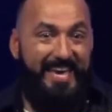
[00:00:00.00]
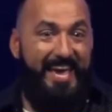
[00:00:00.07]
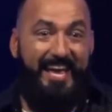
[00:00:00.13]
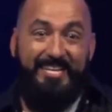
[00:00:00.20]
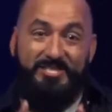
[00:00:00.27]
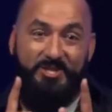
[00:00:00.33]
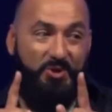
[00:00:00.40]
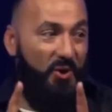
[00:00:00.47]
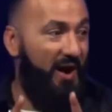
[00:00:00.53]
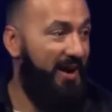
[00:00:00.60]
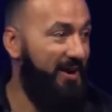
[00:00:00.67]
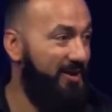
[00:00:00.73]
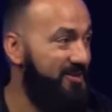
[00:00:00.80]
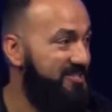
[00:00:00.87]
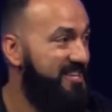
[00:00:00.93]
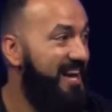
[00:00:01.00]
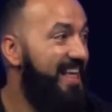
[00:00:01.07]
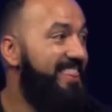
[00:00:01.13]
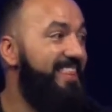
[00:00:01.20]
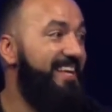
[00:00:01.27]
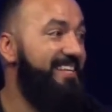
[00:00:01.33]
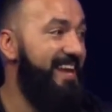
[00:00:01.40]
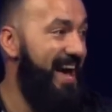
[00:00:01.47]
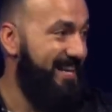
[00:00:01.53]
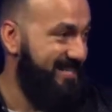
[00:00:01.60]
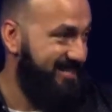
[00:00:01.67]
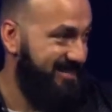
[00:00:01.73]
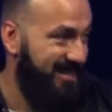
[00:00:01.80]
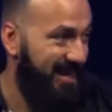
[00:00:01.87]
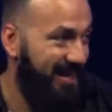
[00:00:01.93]
It triggers the
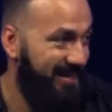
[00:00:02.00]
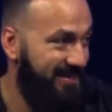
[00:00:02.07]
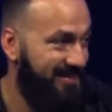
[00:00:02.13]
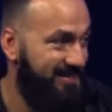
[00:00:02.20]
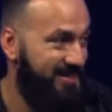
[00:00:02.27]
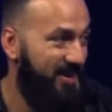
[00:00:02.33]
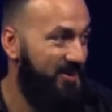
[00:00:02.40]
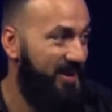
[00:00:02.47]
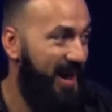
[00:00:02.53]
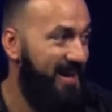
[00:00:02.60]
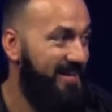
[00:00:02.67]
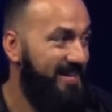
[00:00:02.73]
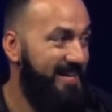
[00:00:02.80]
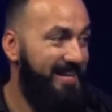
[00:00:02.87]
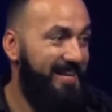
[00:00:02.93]
next things, okay?